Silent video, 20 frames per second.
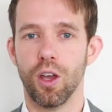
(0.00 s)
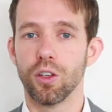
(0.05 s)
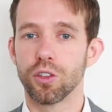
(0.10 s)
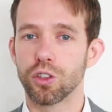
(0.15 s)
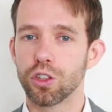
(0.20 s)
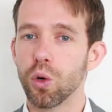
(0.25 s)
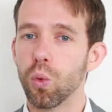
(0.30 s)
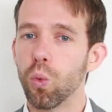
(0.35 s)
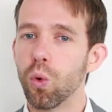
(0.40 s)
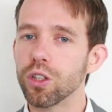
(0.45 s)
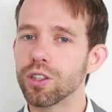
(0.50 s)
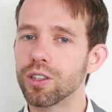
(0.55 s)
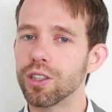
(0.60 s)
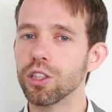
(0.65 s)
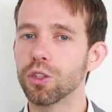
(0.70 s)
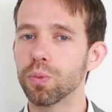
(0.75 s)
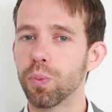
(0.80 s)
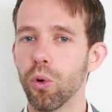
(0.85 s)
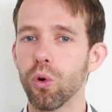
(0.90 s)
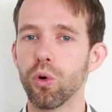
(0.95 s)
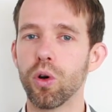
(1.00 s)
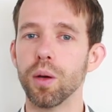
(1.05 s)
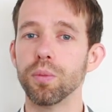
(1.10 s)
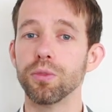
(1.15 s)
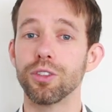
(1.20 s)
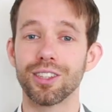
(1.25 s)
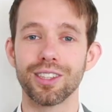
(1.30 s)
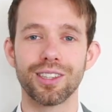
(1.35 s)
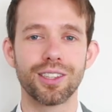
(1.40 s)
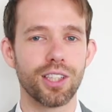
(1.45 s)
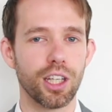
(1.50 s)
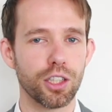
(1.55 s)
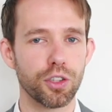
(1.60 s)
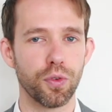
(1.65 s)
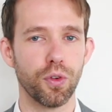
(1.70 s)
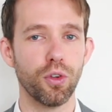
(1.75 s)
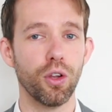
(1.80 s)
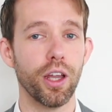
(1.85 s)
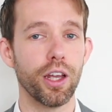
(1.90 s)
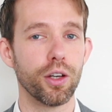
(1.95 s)
So was this program
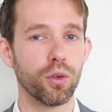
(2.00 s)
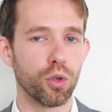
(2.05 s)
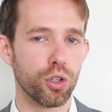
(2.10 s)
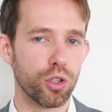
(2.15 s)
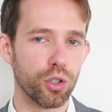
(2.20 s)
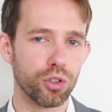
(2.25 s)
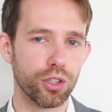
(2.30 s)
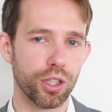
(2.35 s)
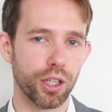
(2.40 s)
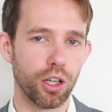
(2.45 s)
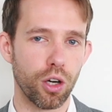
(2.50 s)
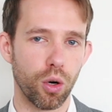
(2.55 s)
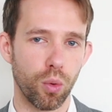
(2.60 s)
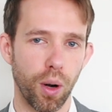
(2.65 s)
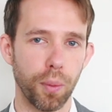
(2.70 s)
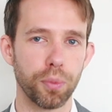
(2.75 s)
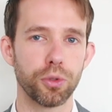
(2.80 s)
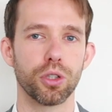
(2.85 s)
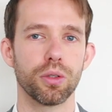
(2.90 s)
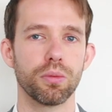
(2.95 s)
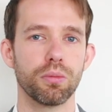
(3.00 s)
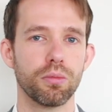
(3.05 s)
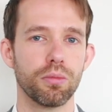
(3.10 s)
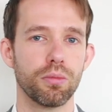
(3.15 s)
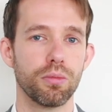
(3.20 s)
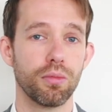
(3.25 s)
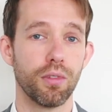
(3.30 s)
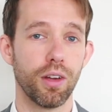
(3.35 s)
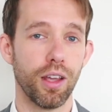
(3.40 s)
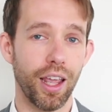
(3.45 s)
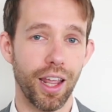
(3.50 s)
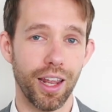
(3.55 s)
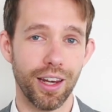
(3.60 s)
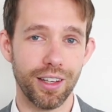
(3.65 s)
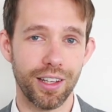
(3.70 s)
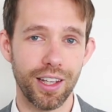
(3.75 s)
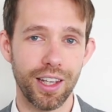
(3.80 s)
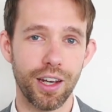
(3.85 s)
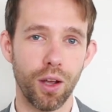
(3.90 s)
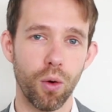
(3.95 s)
successful in reducing corruption?
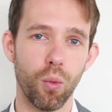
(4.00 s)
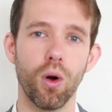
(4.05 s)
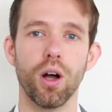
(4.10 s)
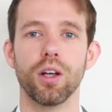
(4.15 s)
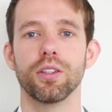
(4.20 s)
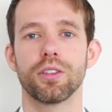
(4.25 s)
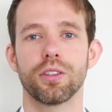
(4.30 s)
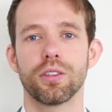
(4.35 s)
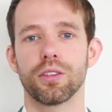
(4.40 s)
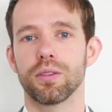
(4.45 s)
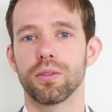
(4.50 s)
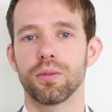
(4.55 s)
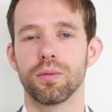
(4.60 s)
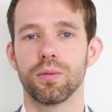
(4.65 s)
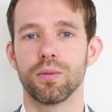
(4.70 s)
Indeed it was.